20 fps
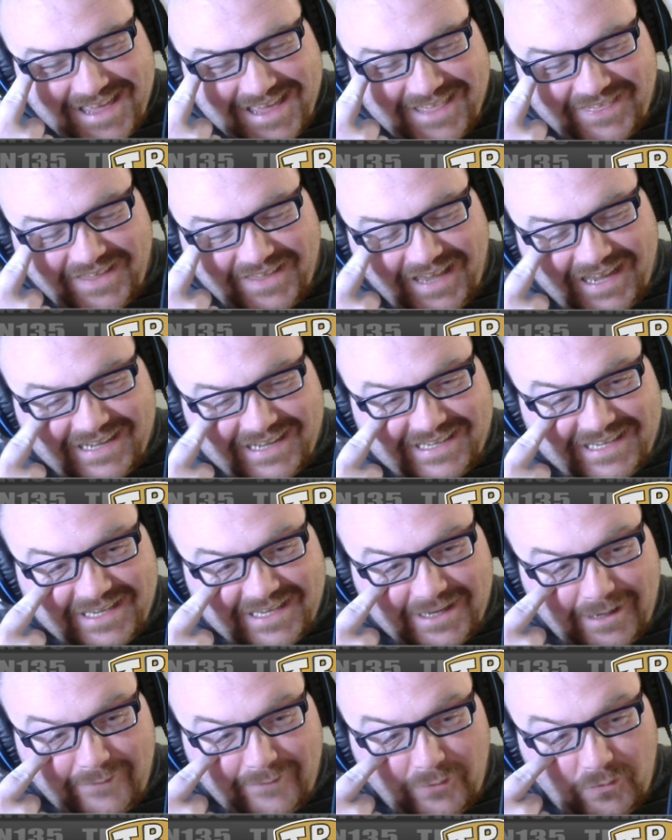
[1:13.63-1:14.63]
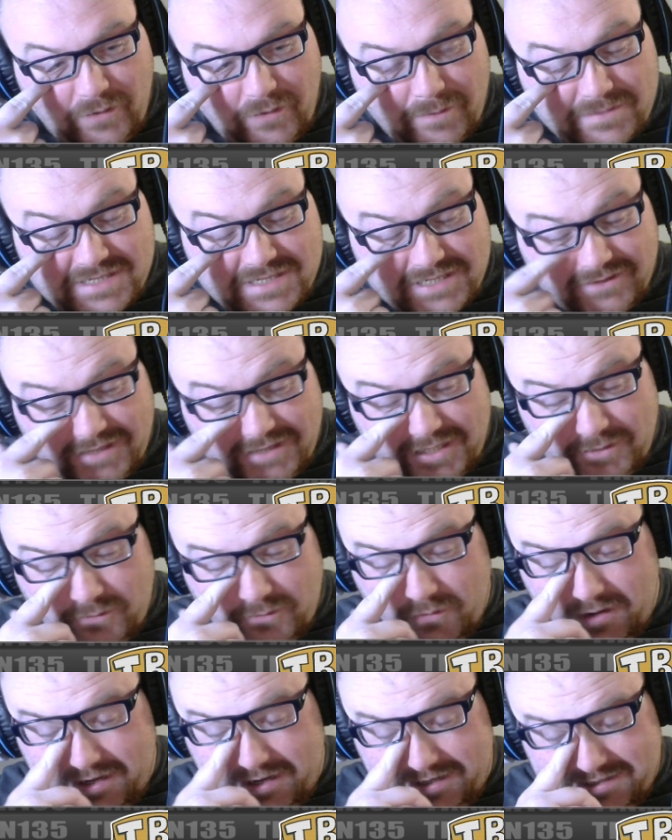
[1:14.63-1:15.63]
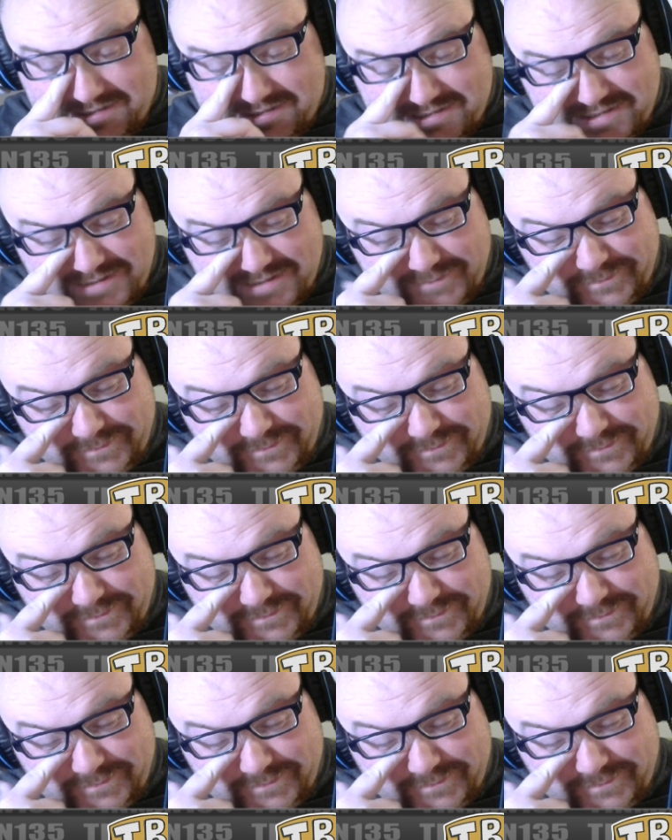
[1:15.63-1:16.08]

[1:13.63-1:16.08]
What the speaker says: The idea of a reptilian race.